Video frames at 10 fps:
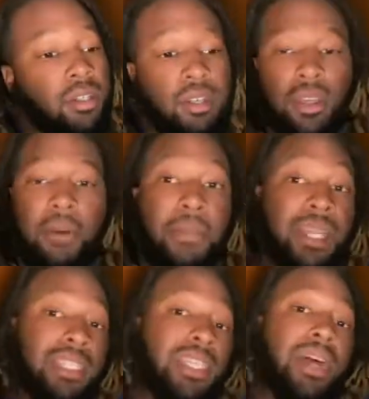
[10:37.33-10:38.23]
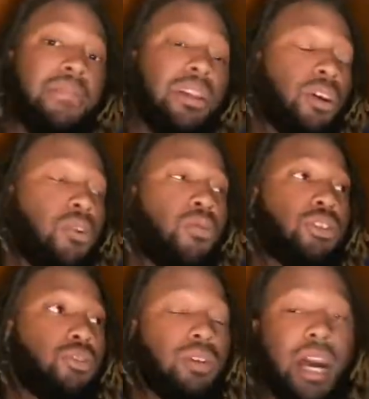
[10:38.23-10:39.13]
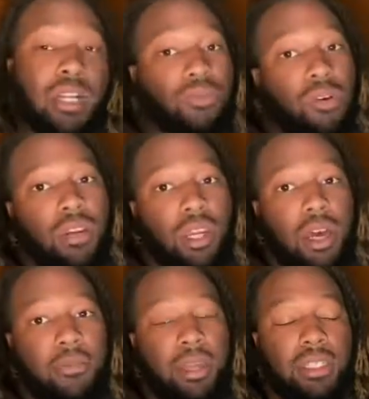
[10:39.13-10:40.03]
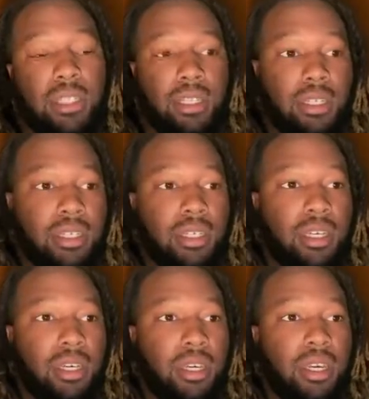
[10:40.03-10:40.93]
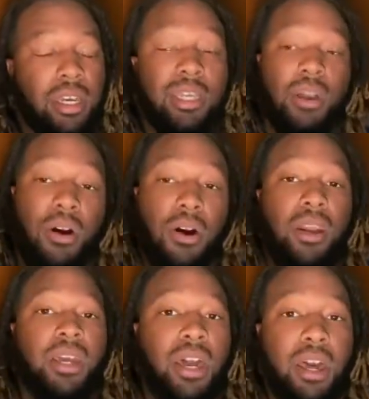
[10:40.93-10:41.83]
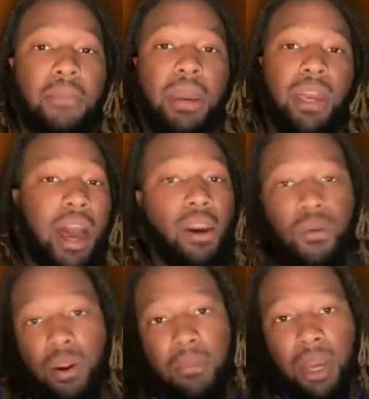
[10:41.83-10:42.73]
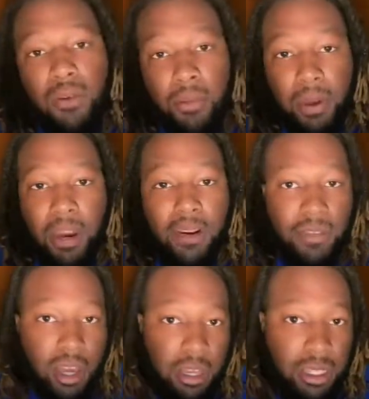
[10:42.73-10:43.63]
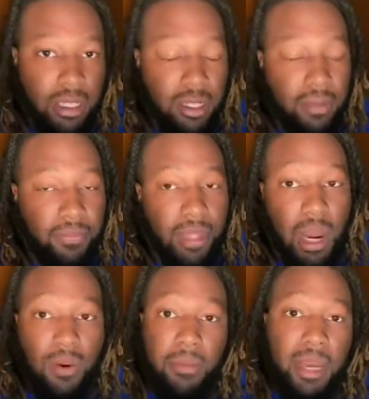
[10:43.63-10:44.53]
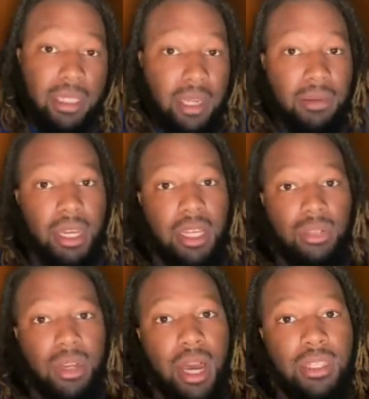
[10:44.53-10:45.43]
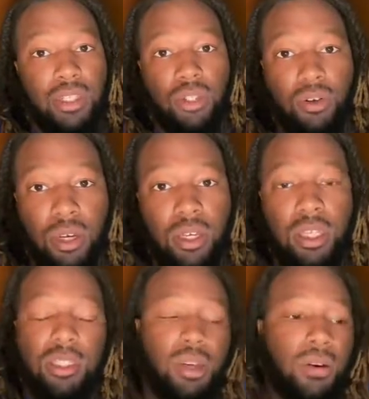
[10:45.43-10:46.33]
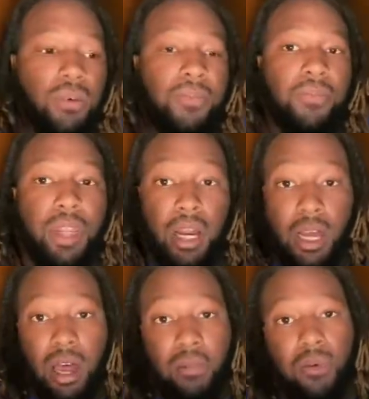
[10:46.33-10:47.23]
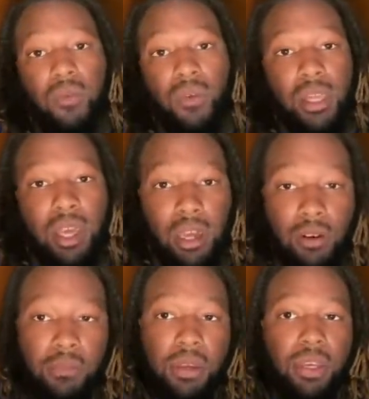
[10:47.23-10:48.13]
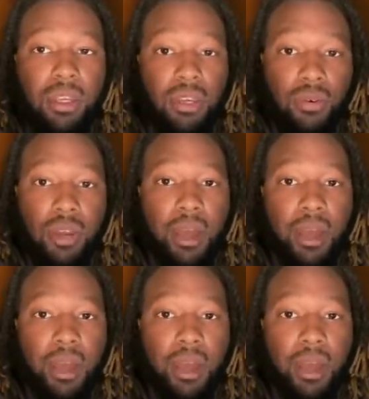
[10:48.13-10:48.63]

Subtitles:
Man, just let me know what you guys want in the comments, because it's hard to kind of I don't want to make repetitive content. I want to make something that you guys enjoy. So a comment will really help me do that.